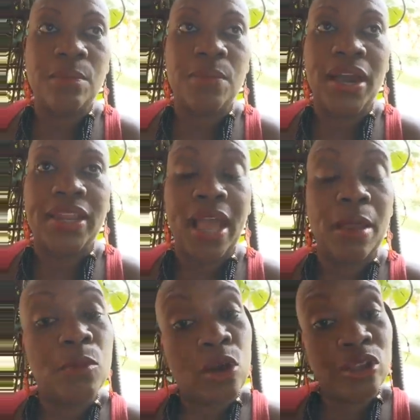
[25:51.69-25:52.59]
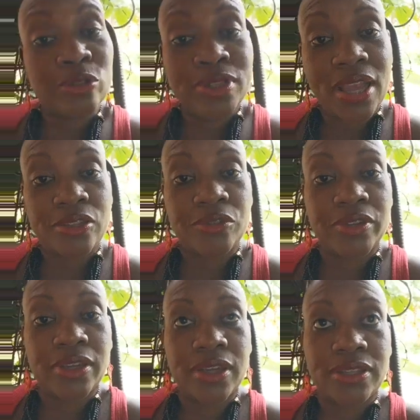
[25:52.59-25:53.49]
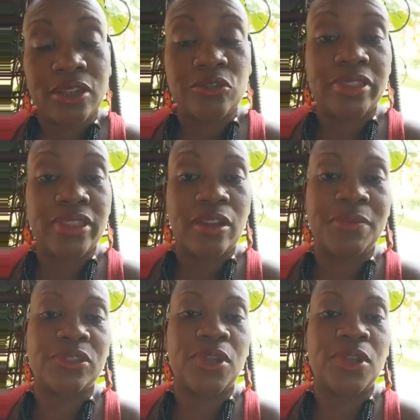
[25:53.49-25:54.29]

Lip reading: But I'm also a tantric therapist,